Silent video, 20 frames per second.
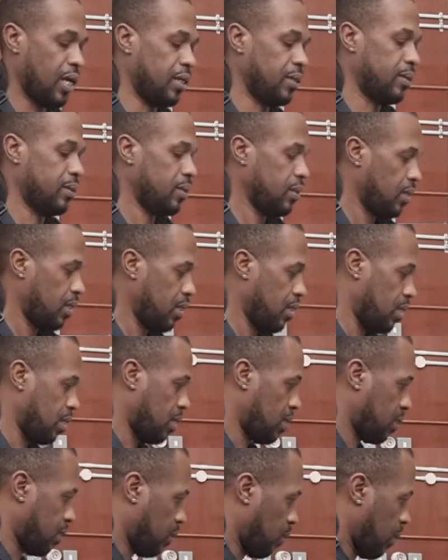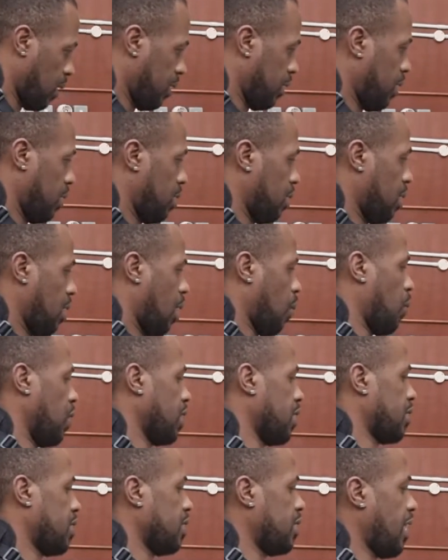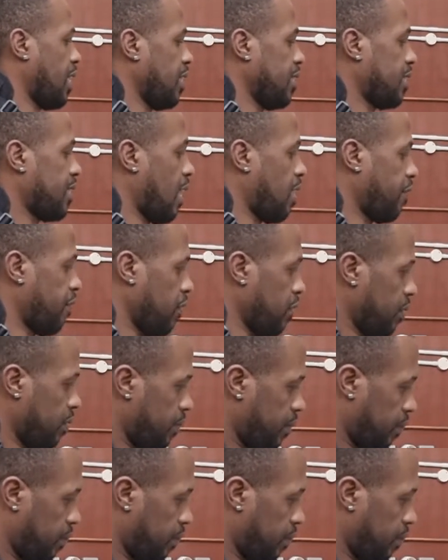done. Well done. And what does the ZS stand for?